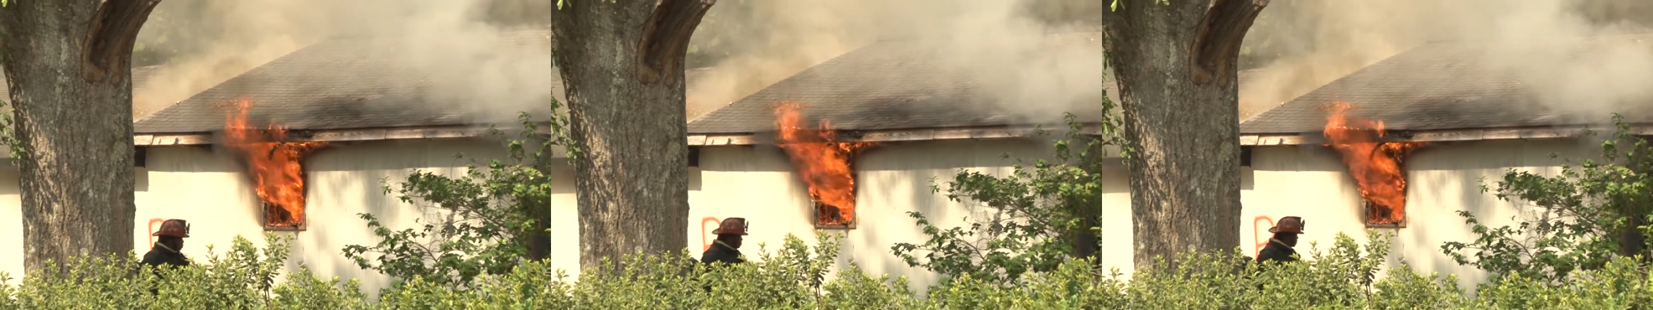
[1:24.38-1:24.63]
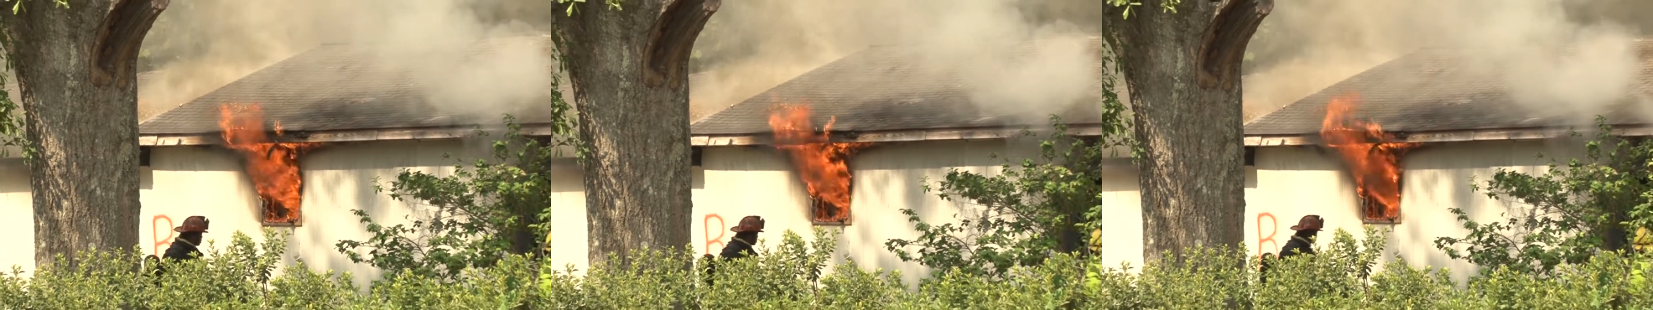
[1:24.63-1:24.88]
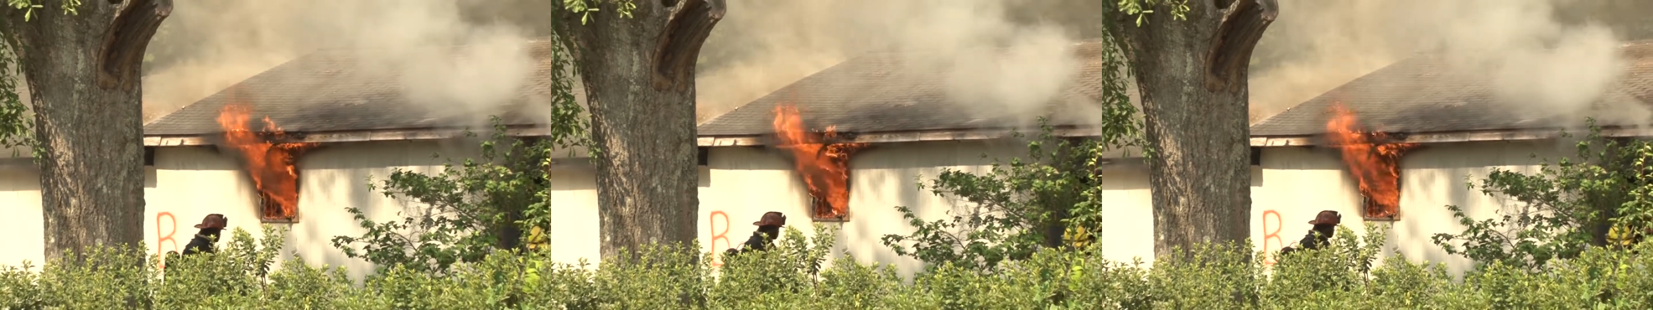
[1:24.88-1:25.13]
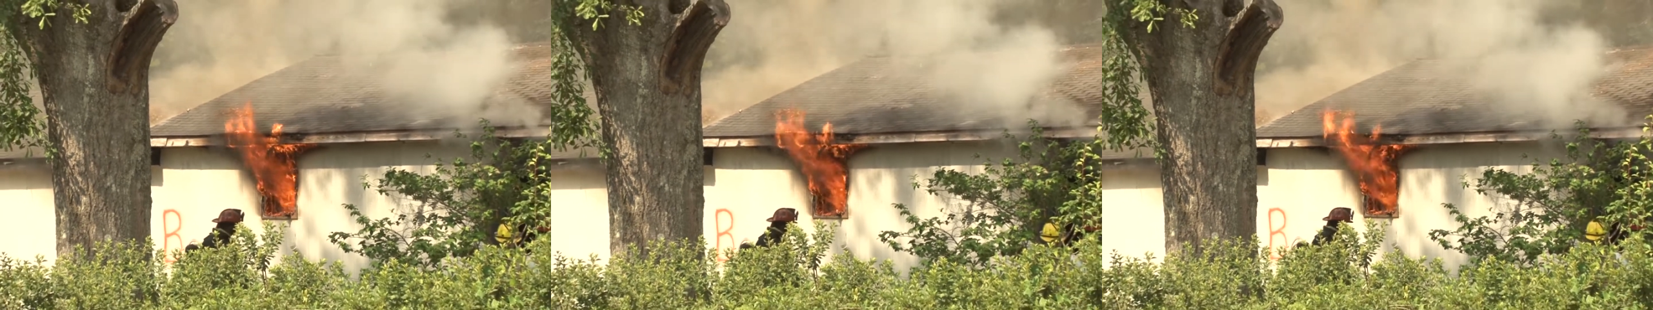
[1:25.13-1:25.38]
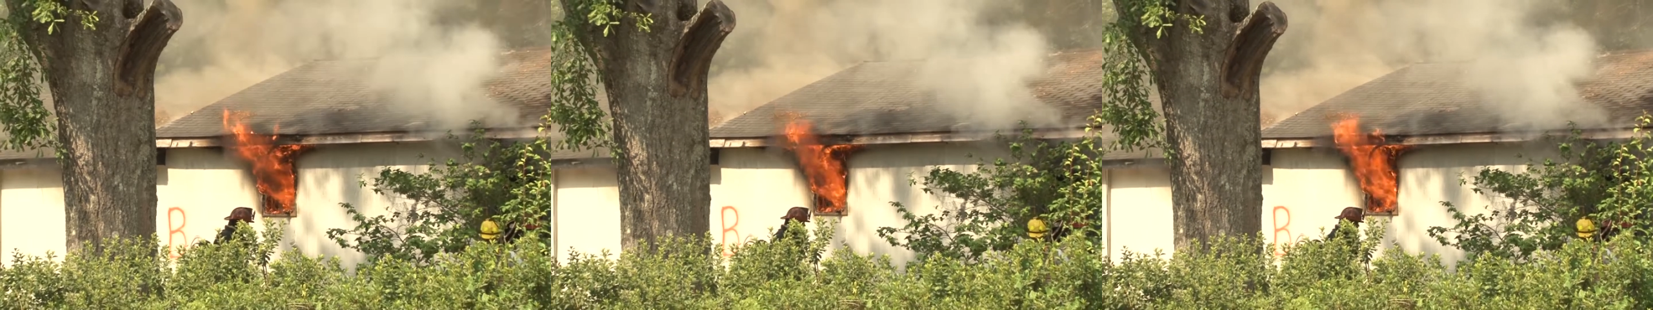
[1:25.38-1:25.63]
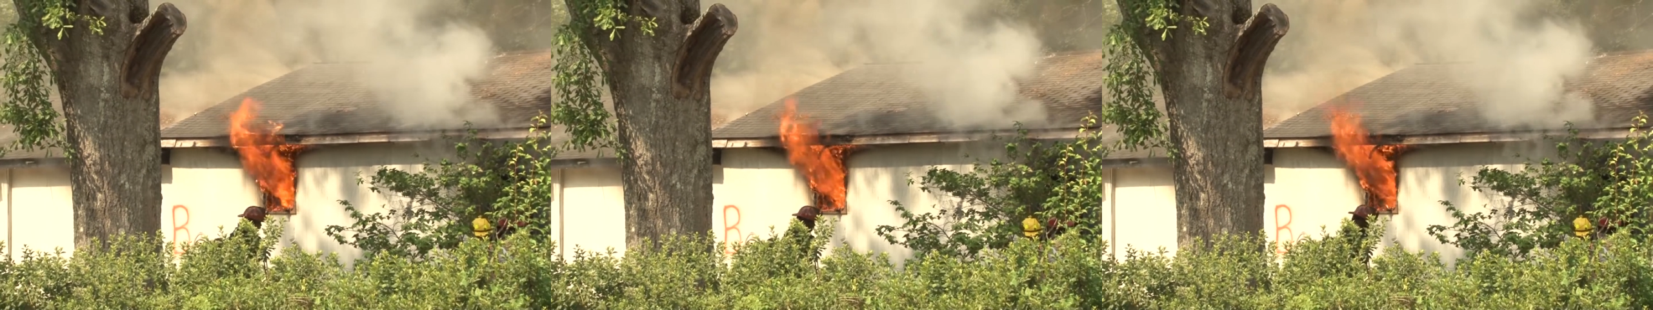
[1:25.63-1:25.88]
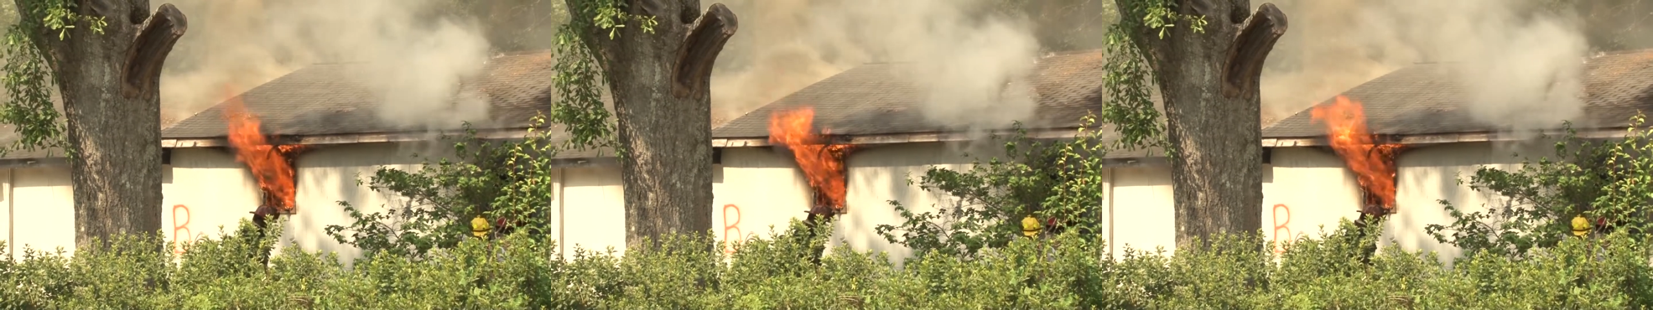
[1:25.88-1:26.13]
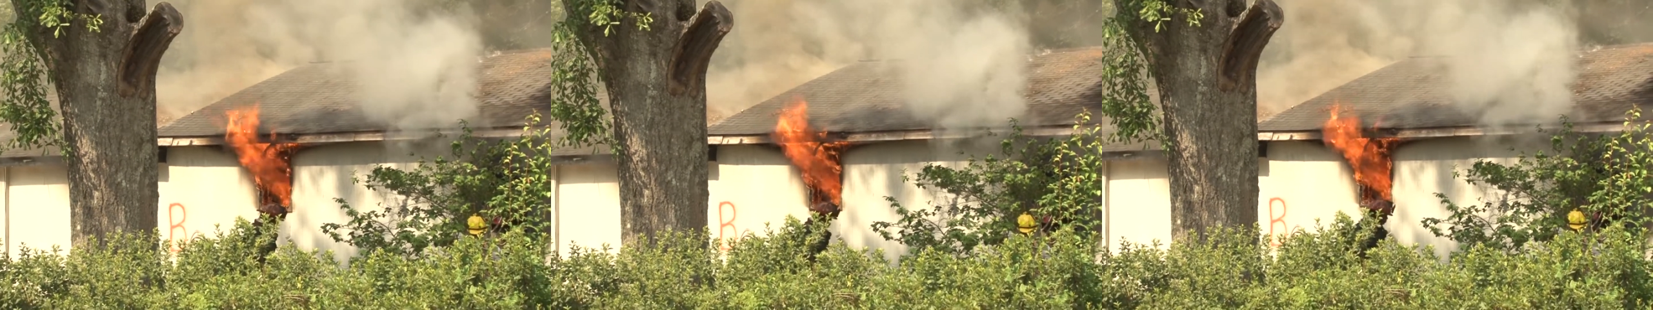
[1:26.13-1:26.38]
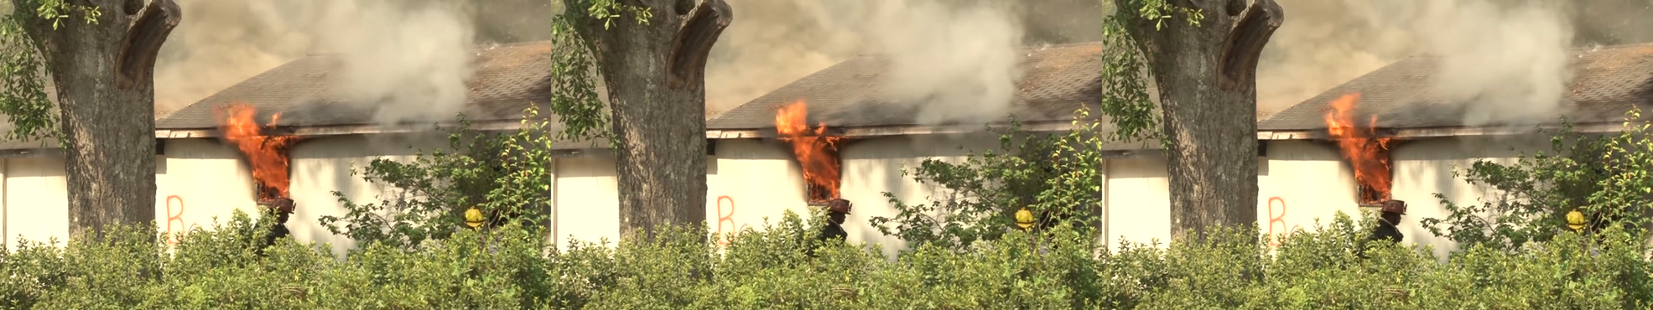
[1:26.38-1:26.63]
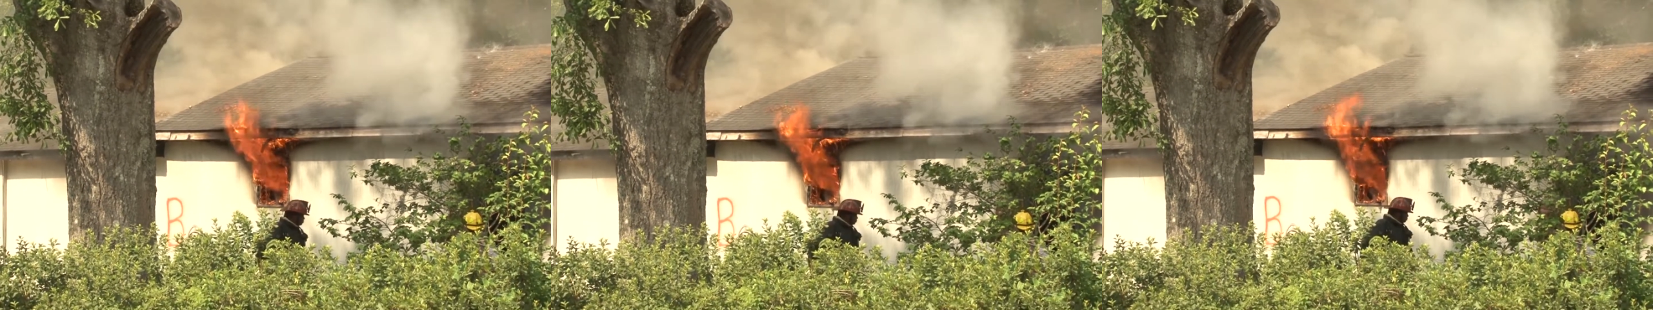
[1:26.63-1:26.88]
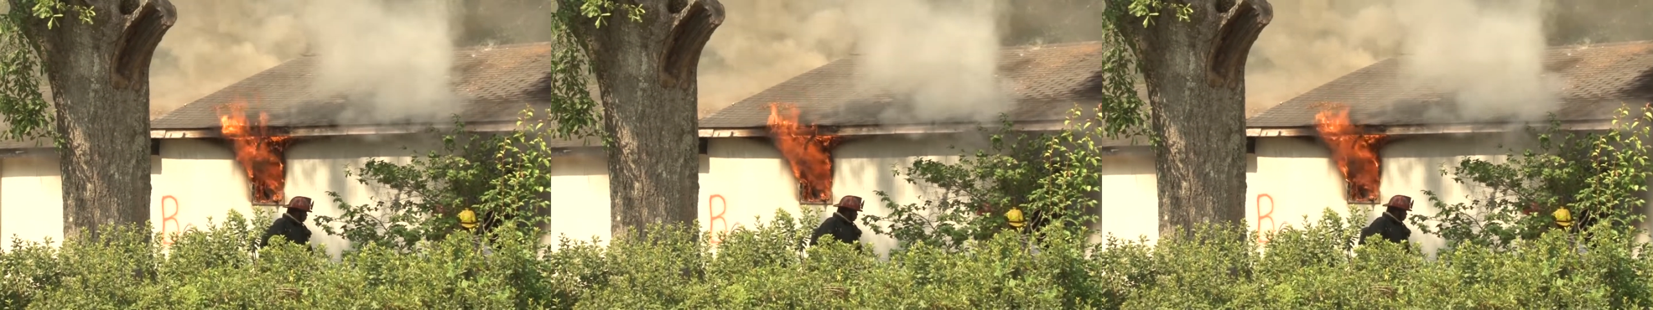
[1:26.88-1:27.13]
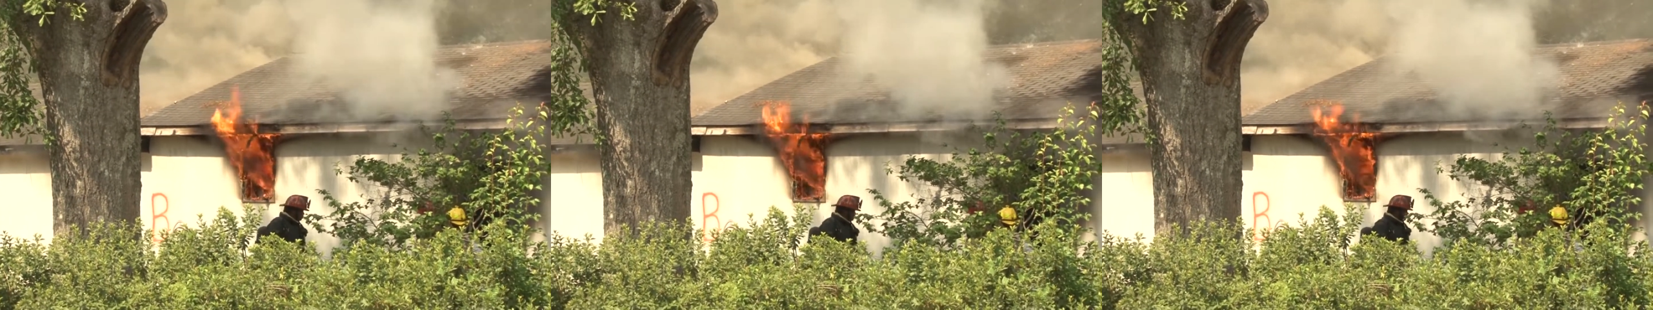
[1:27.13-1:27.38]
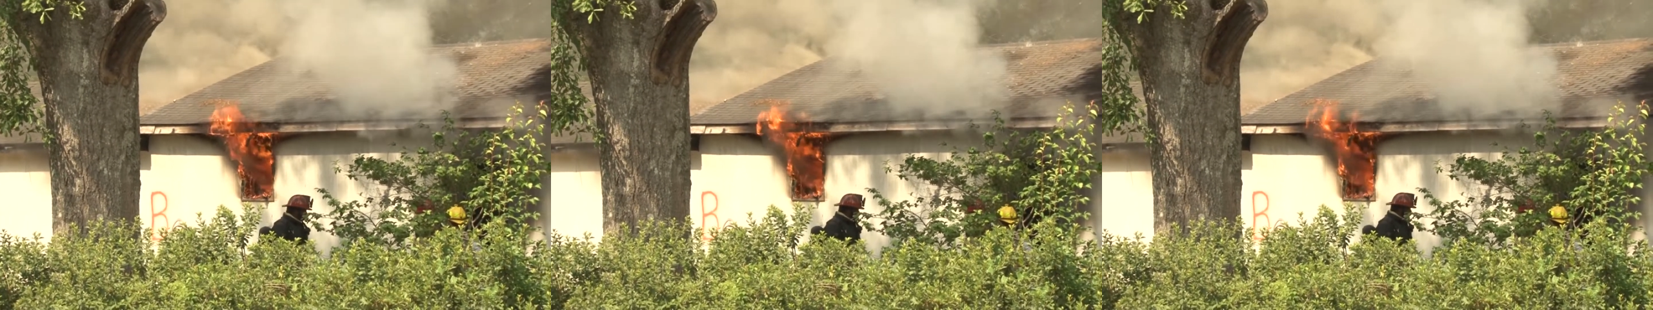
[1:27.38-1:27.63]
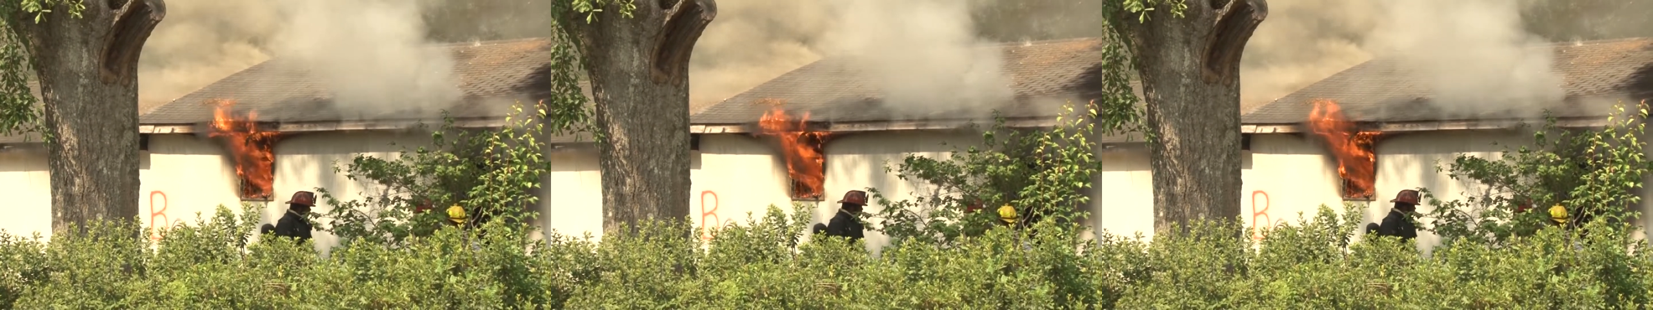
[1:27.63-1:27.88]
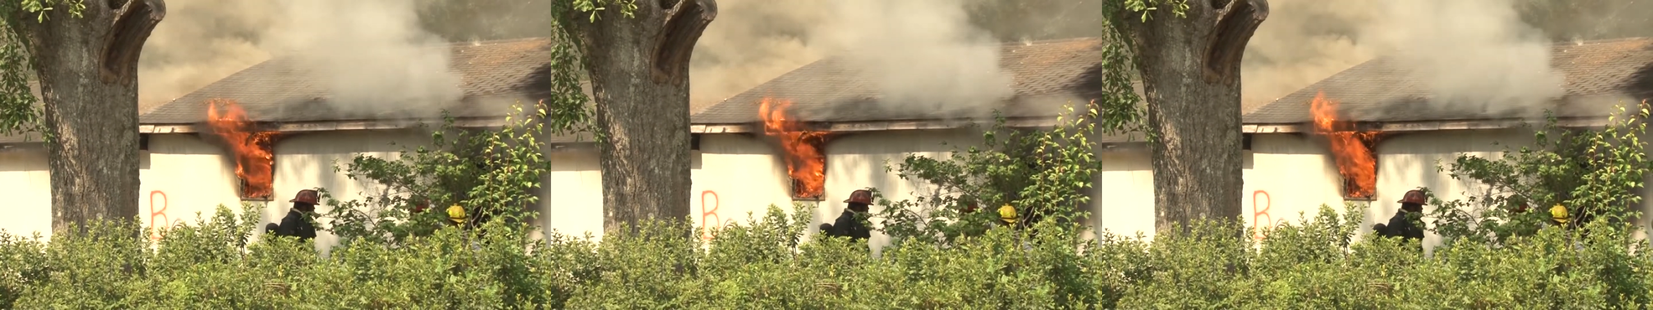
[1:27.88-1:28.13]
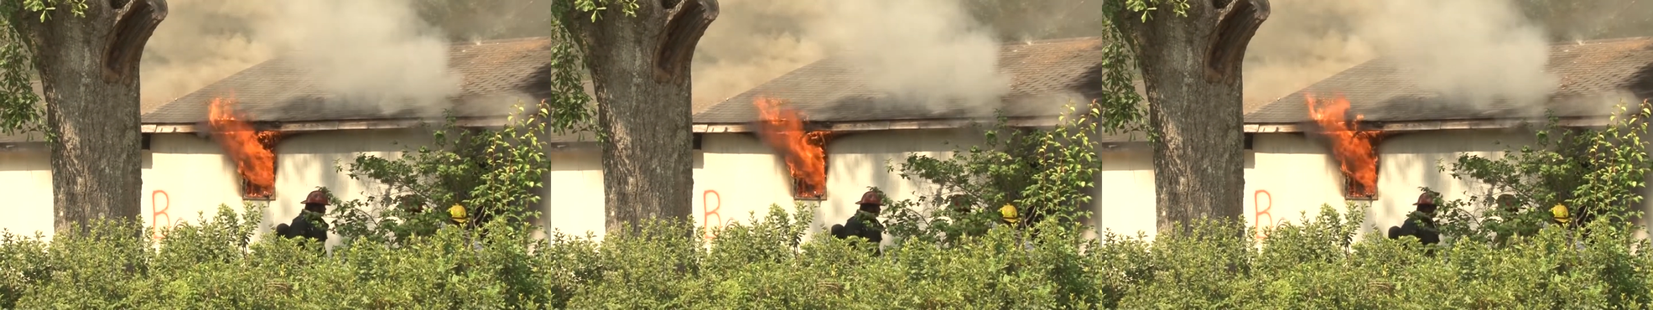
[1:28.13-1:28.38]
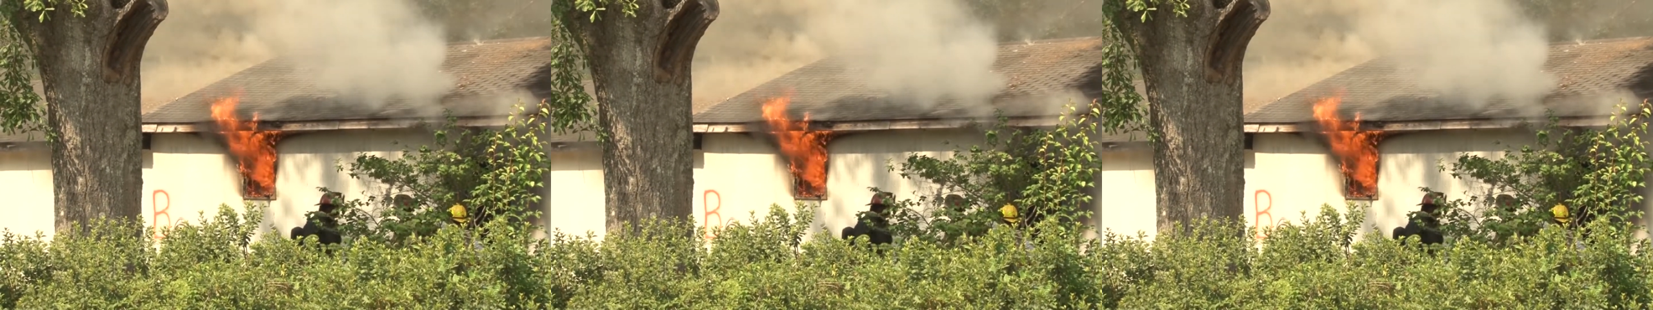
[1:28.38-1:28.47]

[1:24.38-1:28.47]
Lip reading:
(no speaker visible)